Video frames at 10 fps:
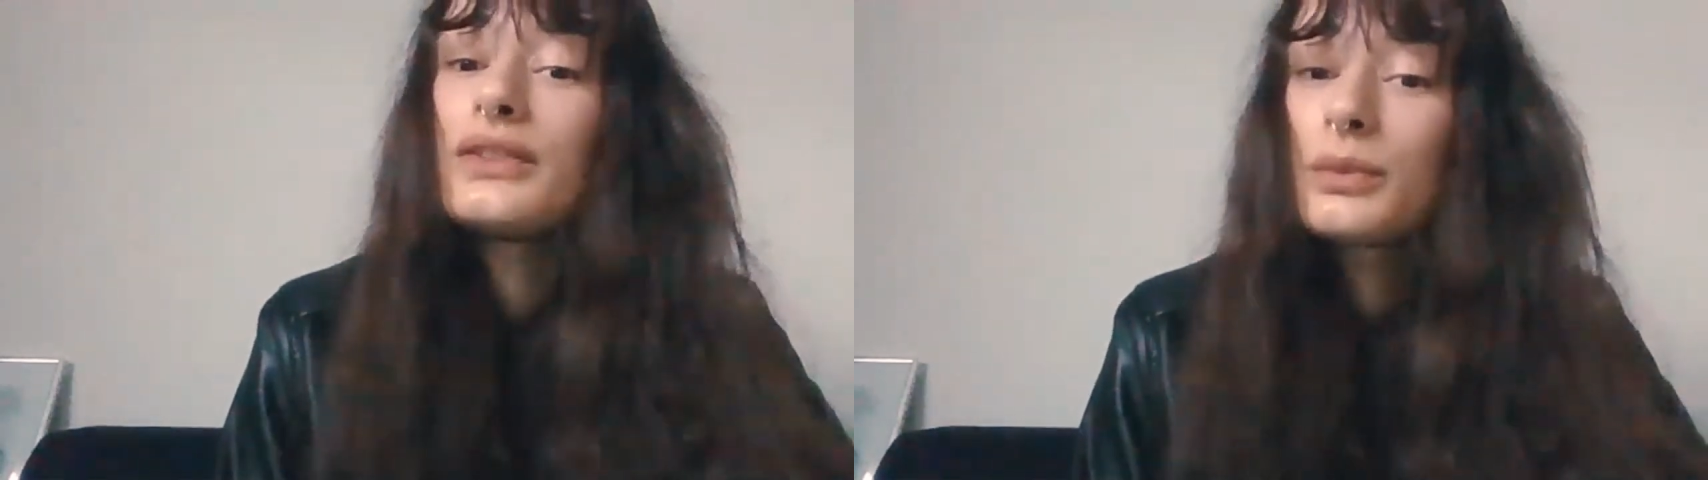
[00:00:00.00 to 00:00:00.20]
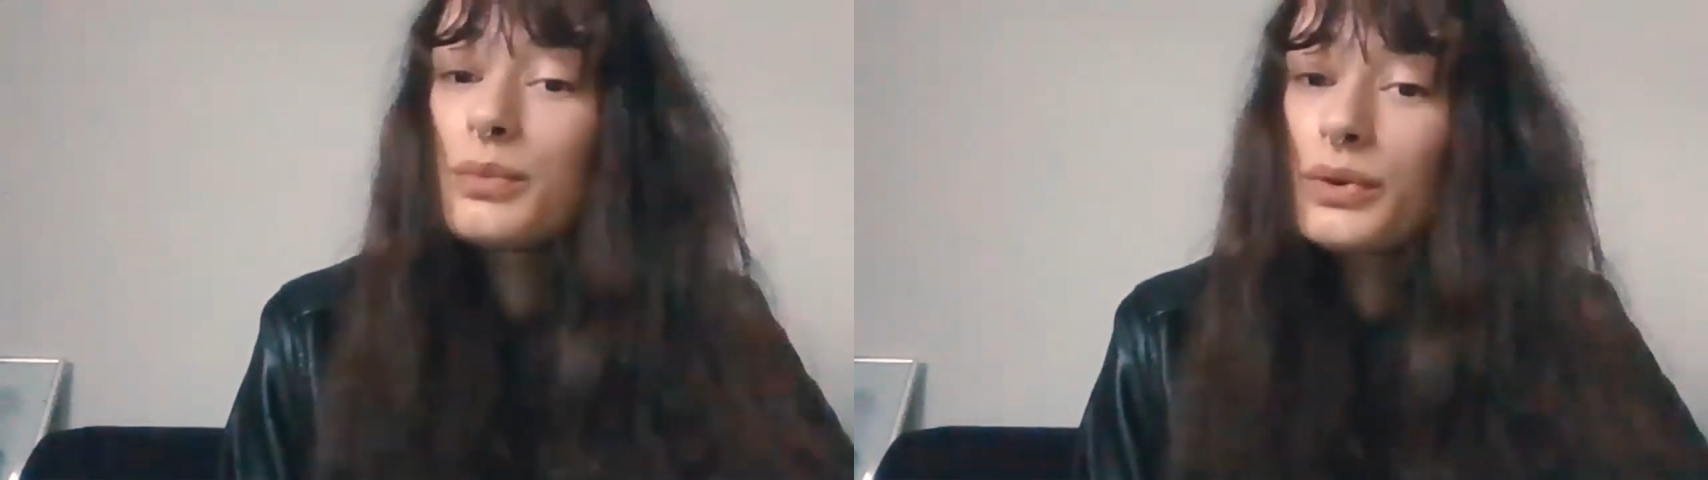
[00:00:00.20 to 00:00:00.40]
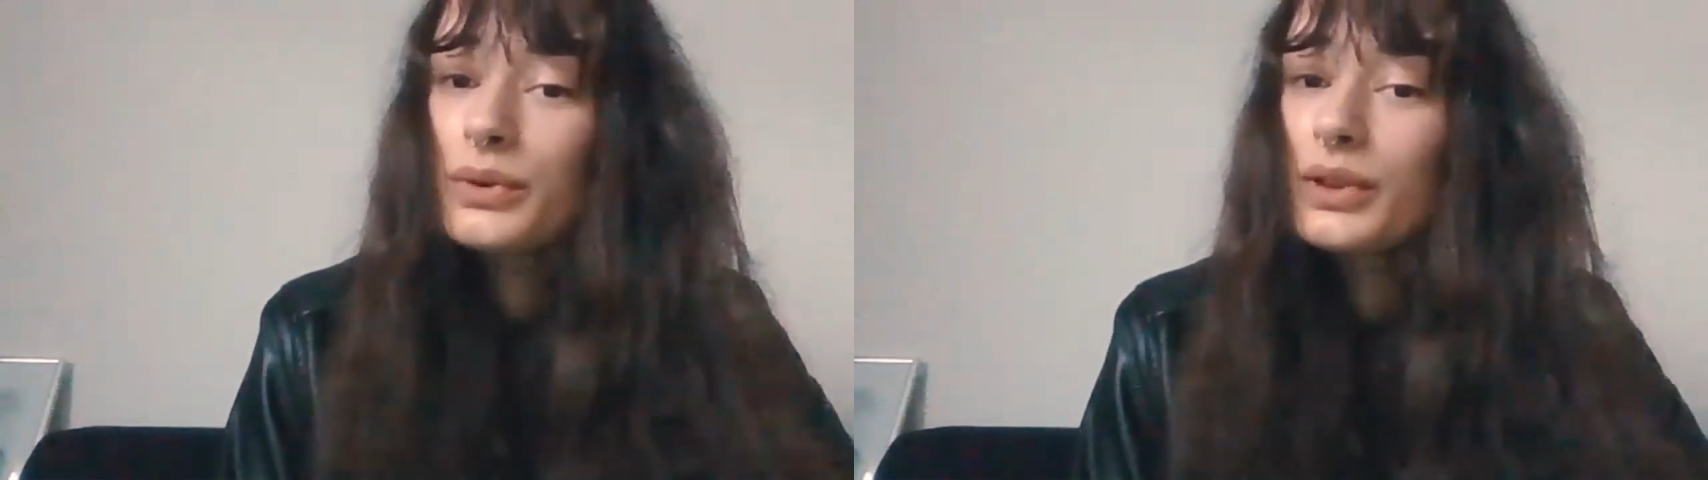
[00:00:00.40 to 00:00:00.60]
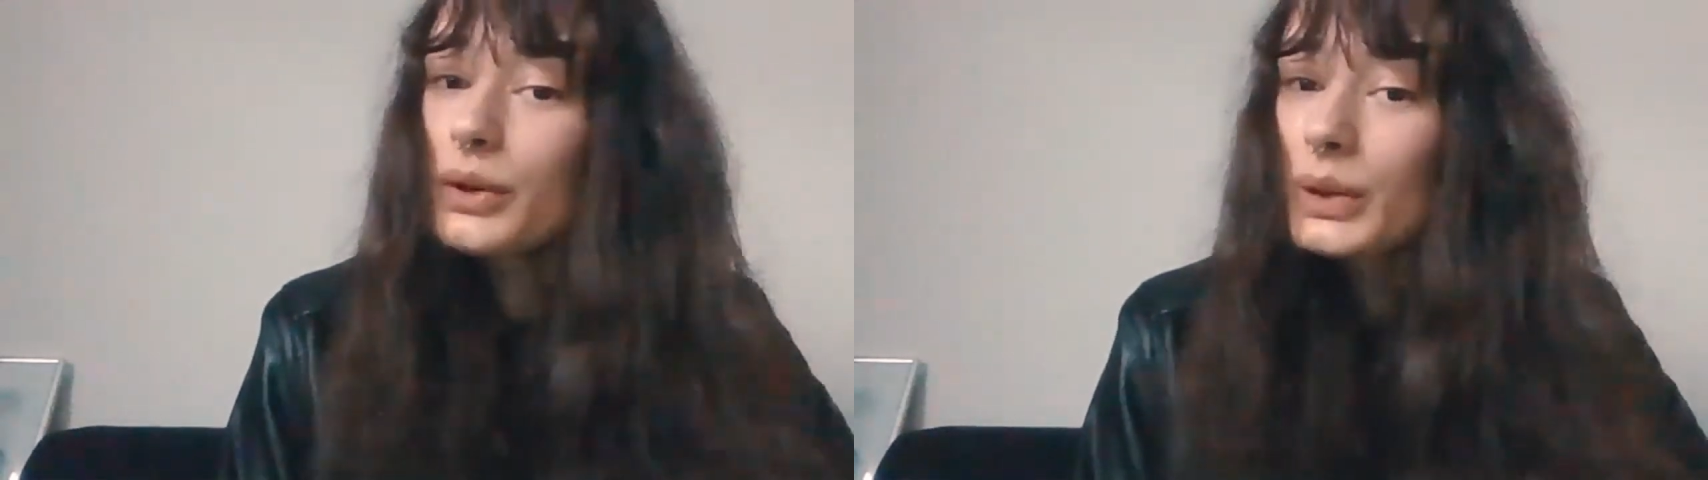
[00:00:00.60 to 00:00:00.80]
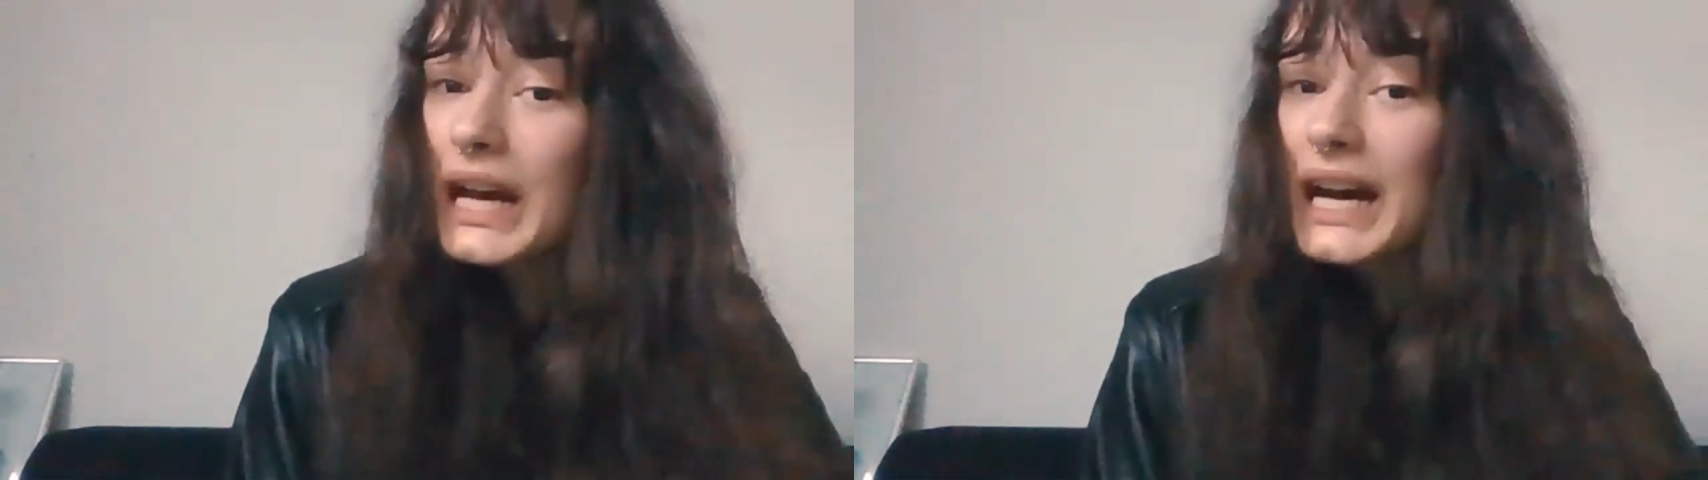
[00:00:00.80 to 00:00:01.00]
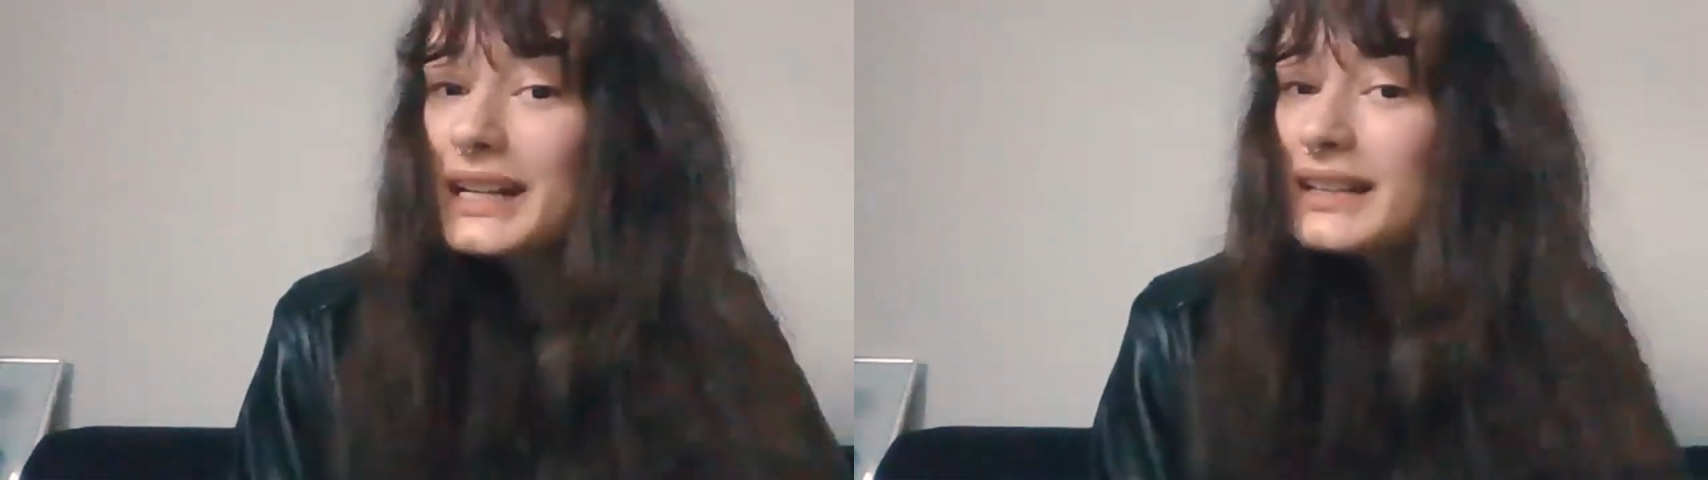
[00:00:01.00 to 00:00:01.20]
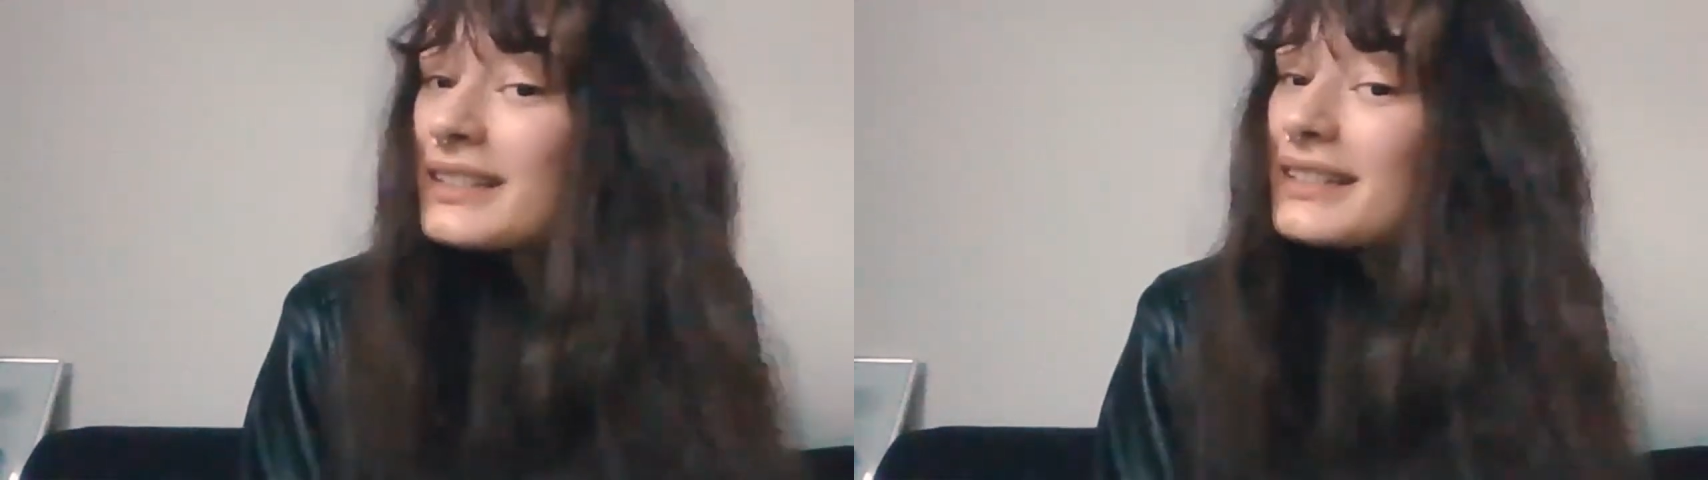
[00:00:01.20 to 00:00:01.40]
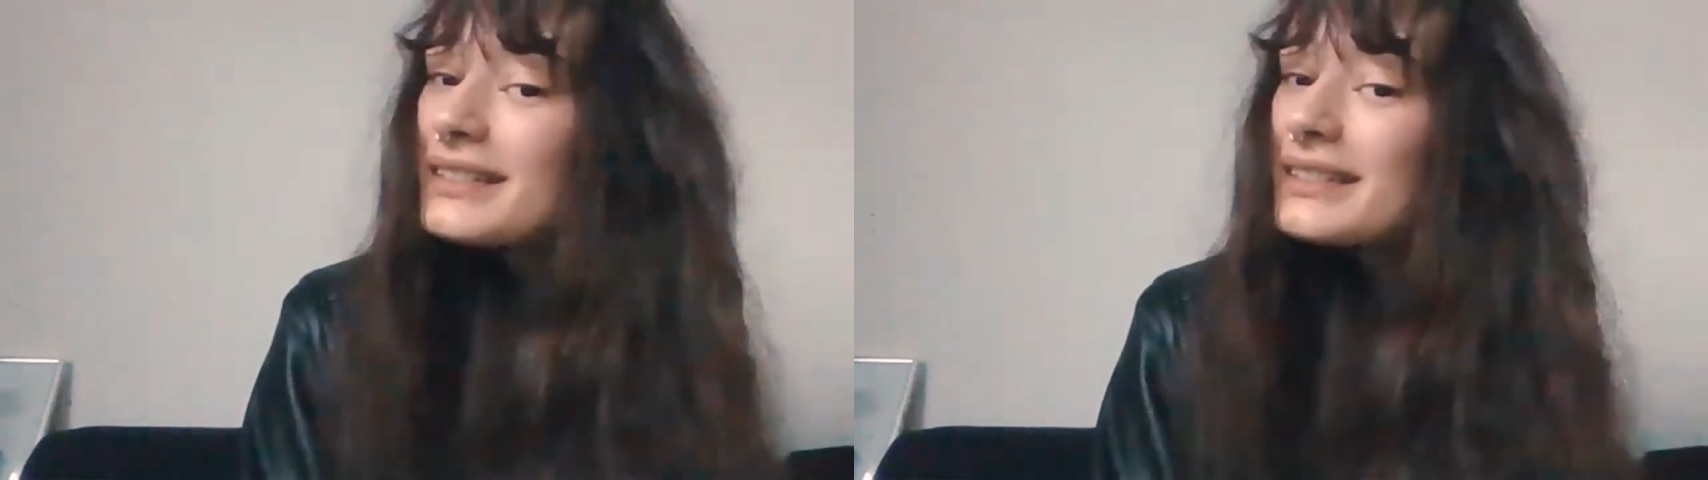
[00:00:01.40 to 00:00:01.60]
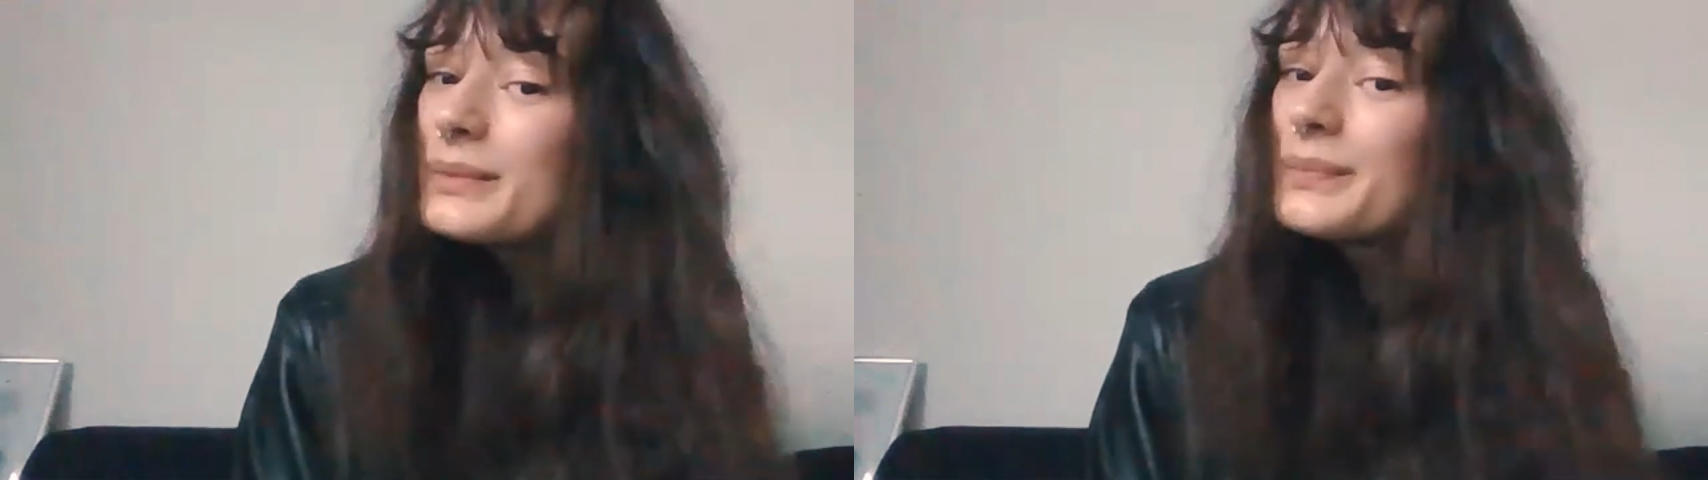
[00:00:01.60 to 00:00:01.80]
support local artists